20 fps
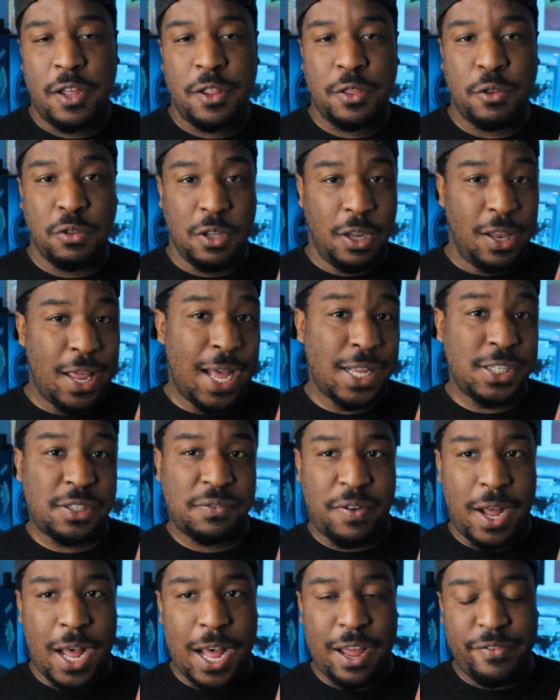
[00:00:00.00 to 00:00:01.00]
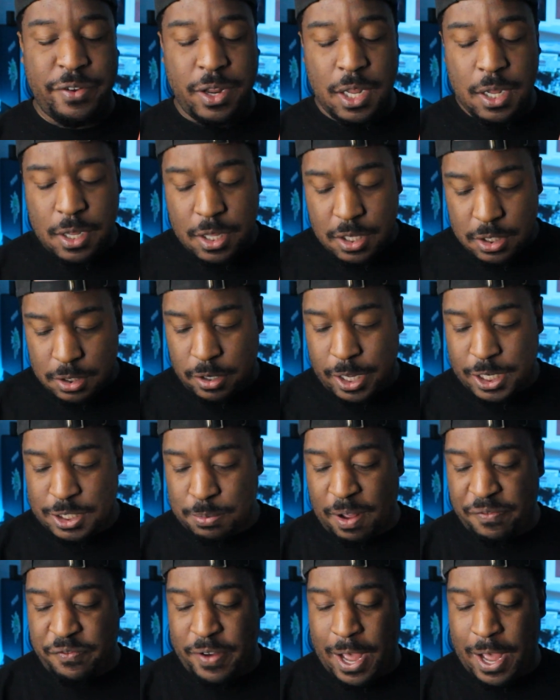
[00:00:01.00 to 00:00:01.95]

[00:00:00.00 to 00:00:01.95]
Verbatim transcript: through the last five. So that's my